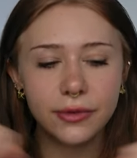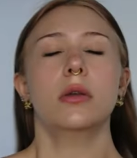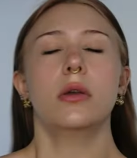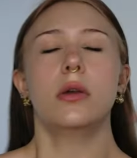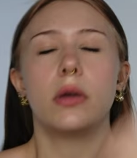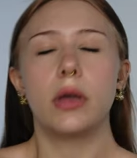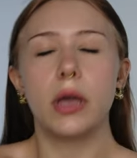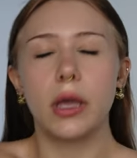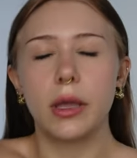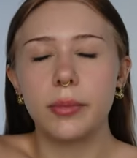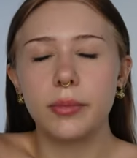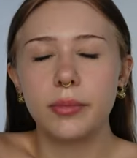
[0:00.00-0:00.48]

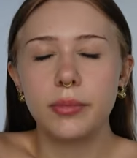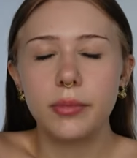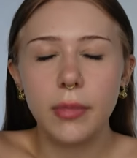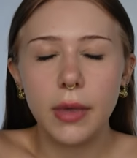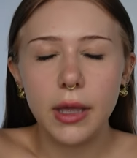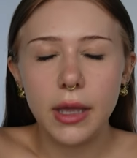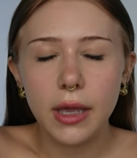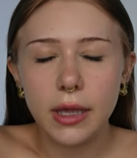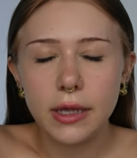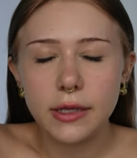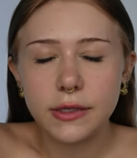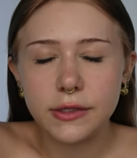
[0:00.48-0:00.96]
Okay,
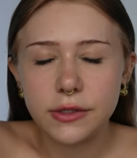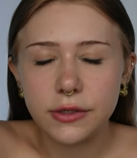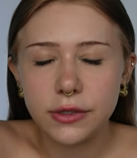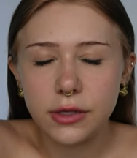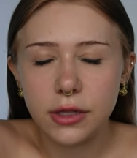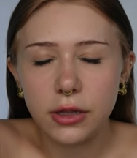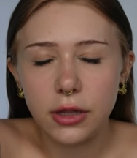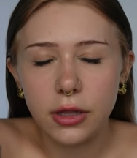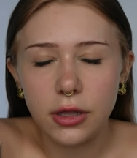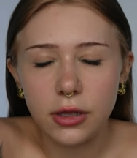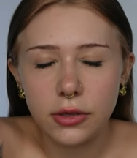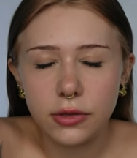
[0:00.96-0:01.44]
my eyes are
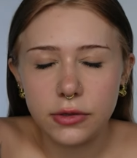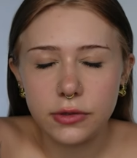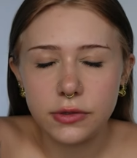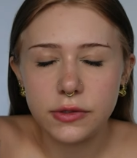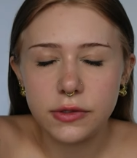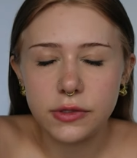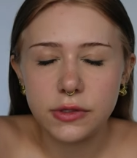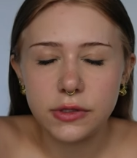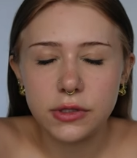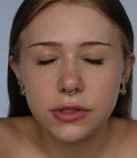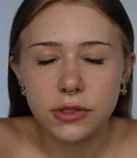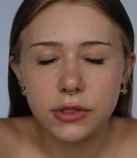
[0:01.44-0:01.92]

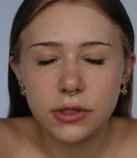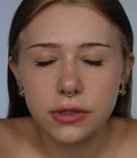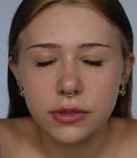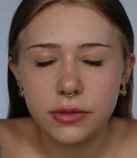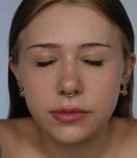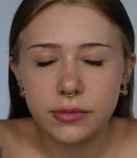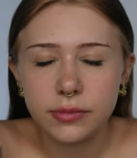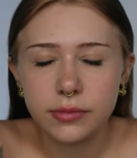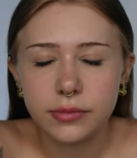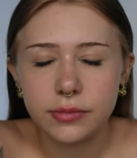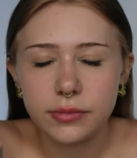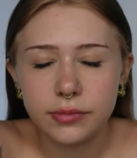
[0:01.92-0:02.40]

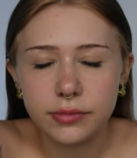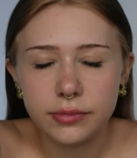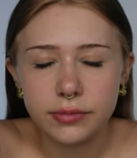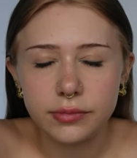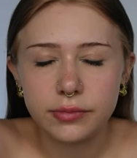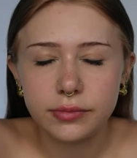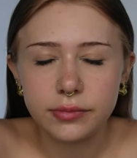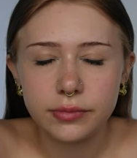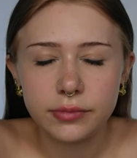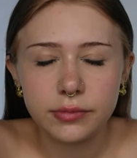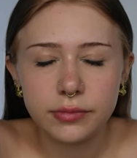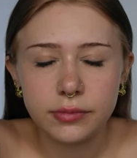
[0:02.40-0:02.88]

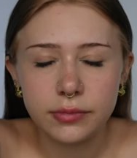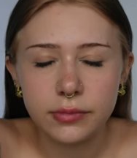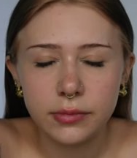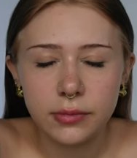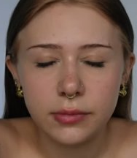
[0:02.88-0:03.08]
closed